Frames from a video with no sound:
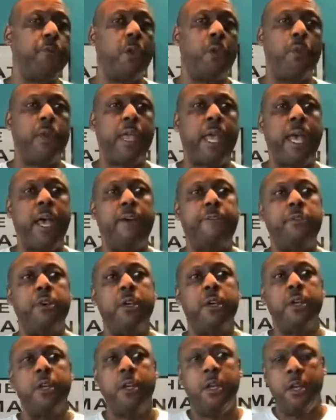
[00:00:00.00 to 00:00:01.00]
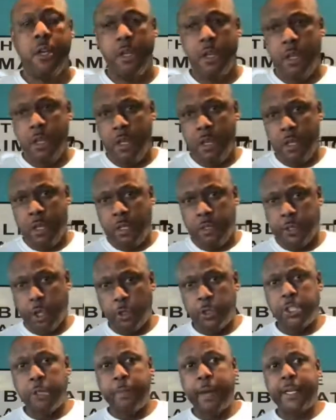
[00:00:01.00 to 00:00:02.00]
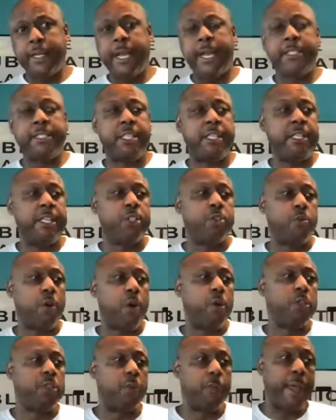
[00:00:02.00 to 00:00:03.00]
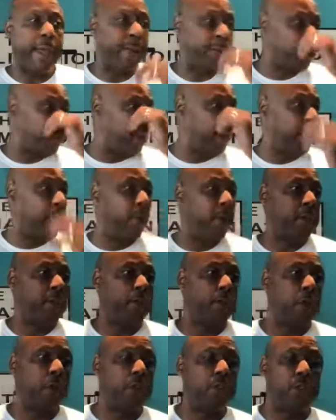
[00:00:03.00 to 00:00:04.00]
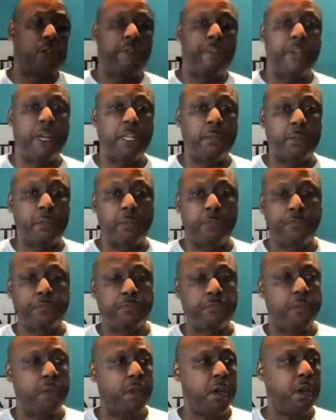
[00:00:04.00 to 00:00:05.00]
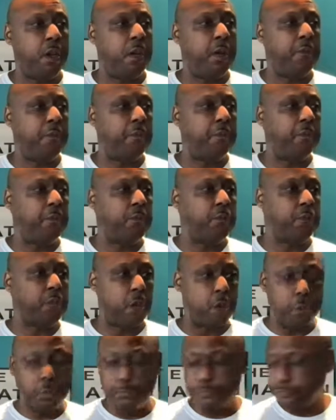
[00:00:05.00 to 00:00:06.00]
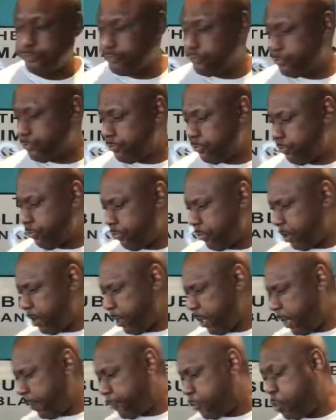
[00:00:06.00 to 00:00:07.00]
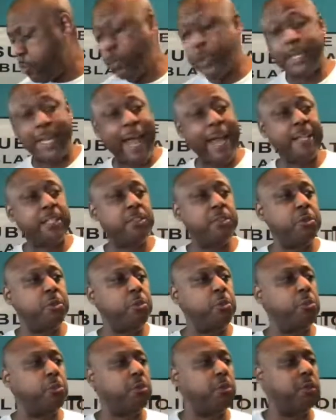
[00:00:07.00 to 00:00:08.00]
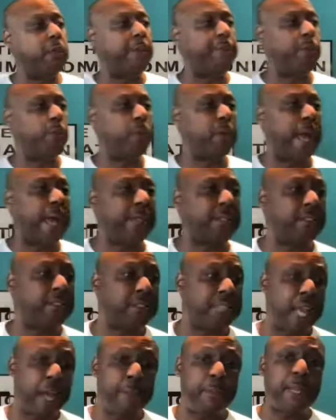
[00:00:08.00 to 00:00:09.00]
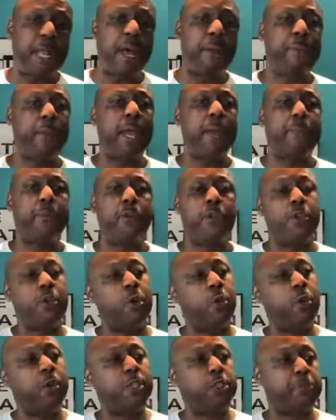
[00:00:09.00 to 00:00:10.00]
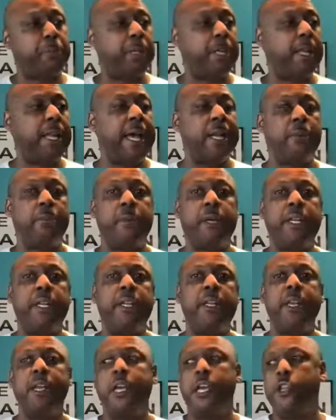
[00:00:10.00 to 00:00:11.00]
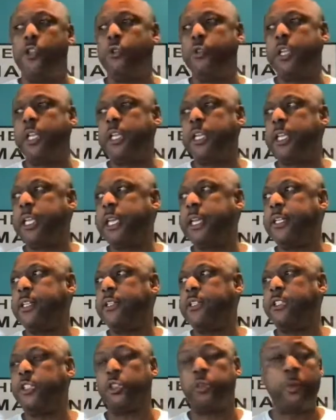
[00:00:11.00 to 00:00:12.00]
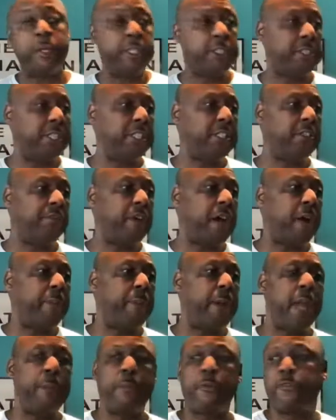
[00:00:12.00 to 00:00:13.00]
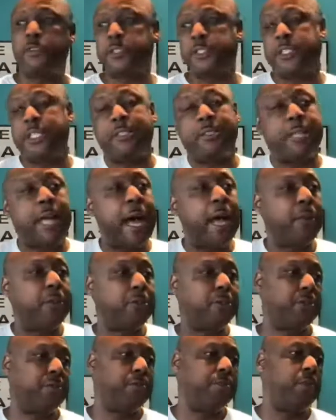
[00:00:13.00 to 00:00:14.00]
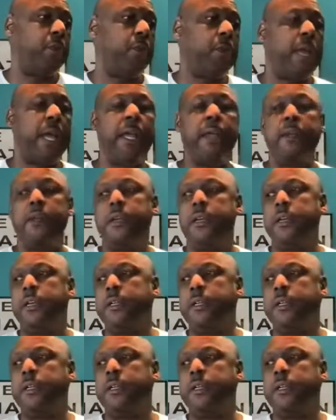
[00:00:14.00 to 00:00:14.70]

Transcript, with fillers: We have 13 by 19 inch rolls and we have 24 inch rolls available. Um, so if you would like to, if you like to sample our paper, you don't want to spend a lot of money, you can get 20 sheets of our paper for $6. Okay.